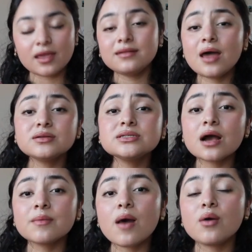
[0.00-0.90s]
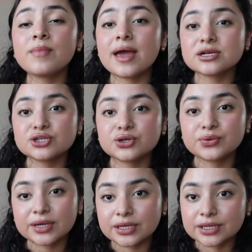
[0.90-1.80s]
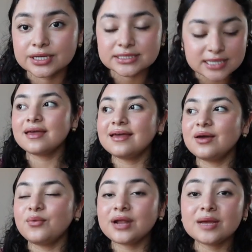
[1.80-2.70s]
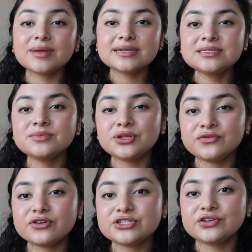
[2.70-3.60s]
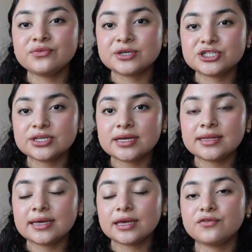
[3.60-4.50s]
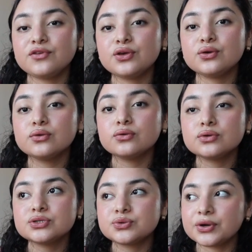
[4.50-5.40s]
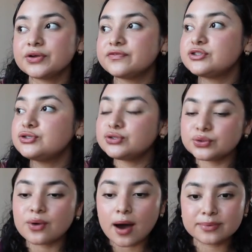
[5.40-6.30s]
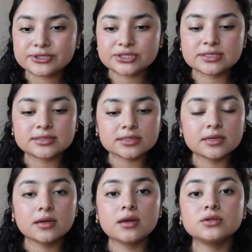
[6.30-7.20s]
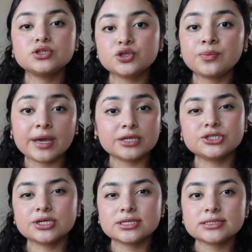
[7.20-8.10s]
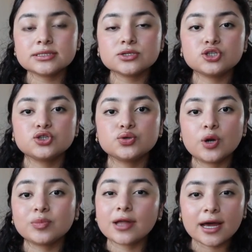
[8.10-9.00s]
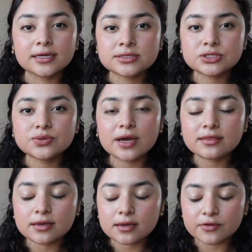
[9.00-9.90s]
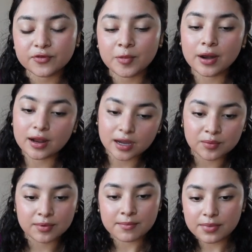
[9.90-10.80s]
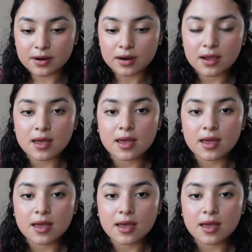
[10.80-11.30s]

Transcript: Now to talk about my extracurriculars. When I applied to the University of Michigan, they give you sort of 2 options, 2 majors to apply into, I think, from what I can remember.